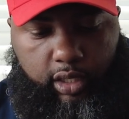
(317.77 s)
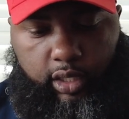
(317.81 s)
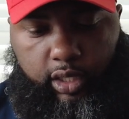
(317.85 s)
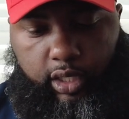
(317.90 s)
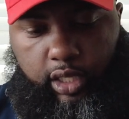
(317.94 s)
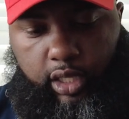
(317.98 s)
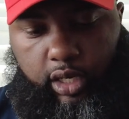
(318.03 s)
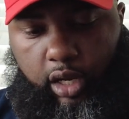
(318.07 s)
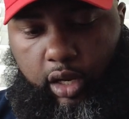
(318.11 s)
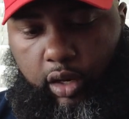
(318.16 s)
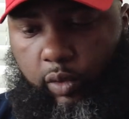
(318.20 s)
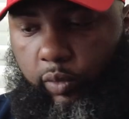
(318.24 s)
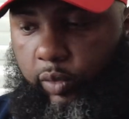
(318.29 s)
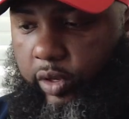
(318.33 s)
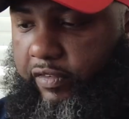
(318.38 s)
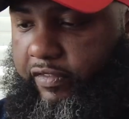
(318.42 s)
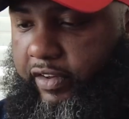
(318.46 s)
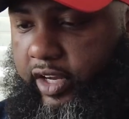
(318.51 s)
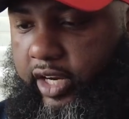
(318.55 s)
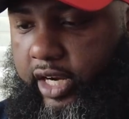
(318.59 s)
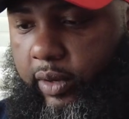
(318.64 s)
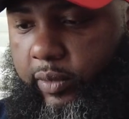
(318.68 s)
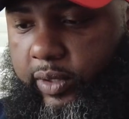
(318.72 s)
we
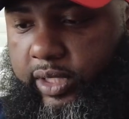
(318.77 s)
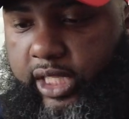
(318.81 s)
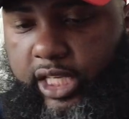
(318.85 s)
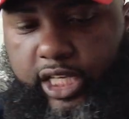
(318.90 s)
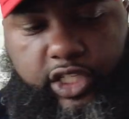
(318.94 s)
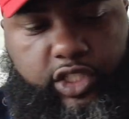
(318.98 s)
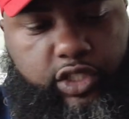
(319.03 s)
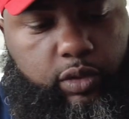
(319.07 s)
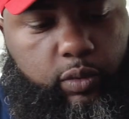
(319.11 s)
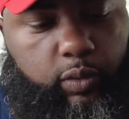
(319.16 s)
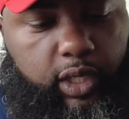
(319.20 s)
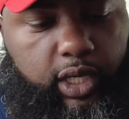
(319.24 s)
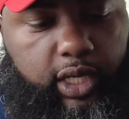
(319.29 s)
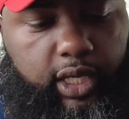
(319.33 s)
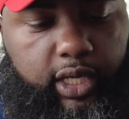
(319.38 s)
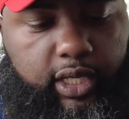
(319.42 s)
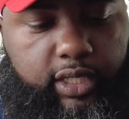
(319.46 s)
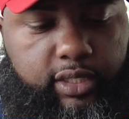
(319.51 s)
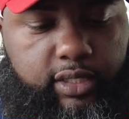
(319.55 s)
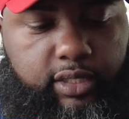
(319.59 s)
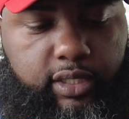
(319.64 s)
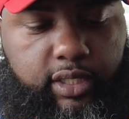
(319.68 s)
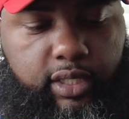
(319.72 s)
figured out what the issue
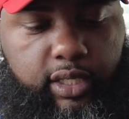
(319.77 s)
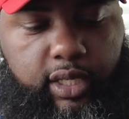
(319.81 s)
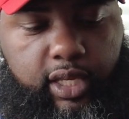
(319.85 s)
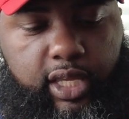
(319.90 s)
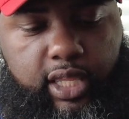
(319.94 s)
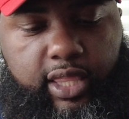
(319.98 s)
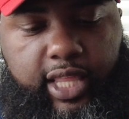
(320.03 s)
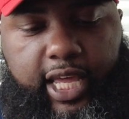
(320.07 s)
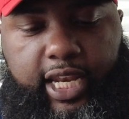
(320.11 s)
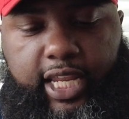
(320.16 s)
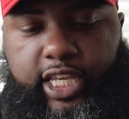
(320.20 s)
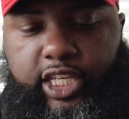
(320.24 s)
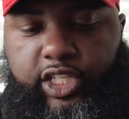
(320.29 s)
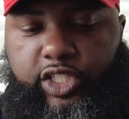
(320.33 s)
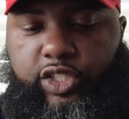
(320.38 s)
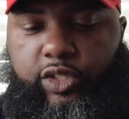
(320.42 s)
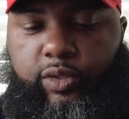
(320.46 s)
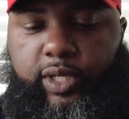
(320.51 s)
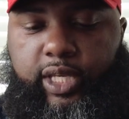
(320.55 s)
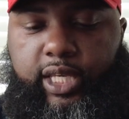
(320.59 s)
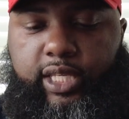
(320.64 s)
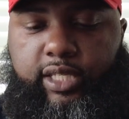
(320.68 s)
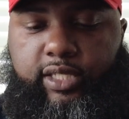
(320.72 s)
was, and that
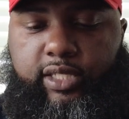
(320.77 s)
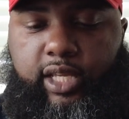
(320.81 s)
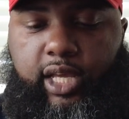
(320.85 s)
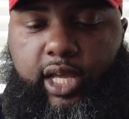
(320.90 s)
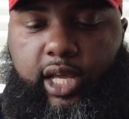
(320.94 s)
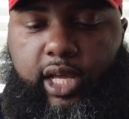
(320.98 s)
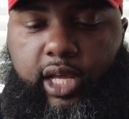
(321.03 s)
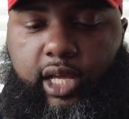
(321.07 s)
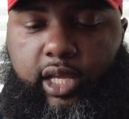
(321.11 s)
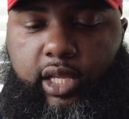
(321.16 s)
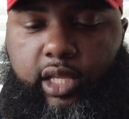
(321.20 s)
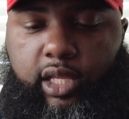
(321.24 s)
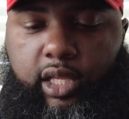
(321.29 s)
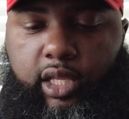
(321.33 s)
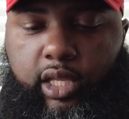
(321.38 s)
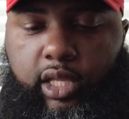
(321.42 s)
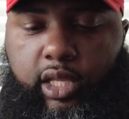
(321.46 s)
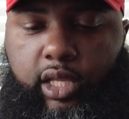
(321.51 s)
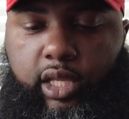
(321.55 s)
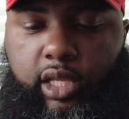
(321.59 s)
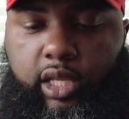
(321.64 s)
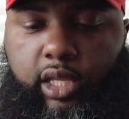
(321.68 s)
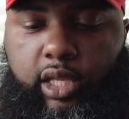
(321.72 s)
issue is,
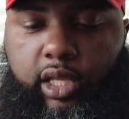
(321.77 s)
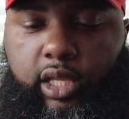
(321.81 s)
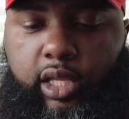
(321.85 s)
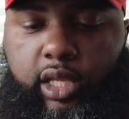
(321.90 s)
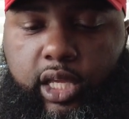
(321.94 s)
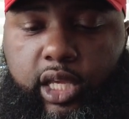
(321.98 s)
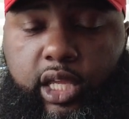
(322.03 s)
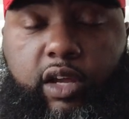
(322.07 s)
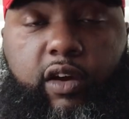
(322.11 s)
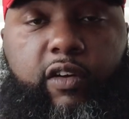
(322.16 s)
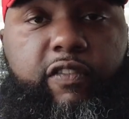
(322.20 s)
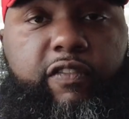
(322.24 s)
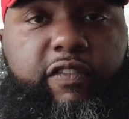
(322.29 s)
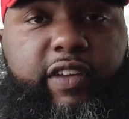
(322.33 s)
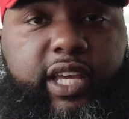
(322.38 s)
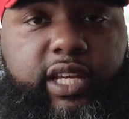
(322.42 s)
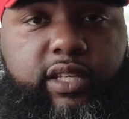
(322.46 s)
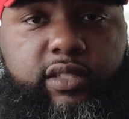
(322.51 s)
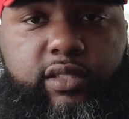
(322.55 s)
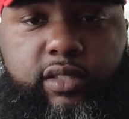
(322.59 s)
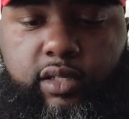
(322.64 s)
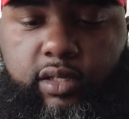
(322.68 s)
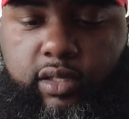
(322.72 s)

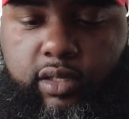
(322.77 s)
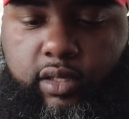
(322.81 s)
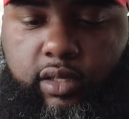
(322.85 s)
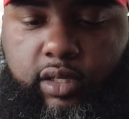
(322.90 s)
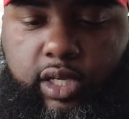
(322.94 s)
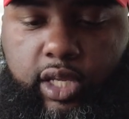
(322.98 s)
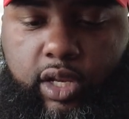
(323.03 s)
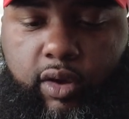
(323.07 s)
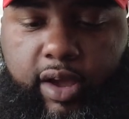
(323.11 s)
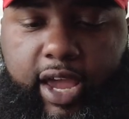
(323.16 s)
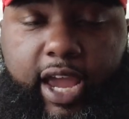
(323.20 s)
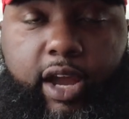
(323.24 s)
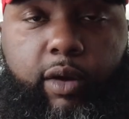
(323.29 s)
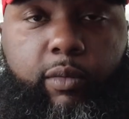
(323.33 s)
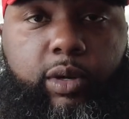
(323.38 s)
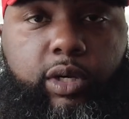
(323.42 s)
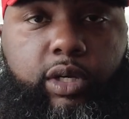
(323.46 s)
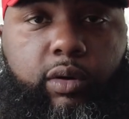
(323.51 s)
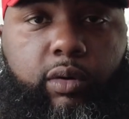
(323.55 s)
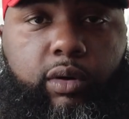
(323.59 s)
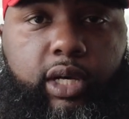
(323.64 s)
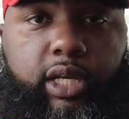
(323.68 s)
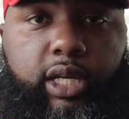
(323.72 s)
fixed. And we're
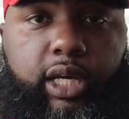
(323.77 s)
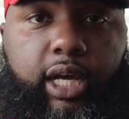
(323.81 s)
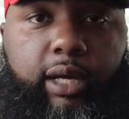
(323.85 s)
doing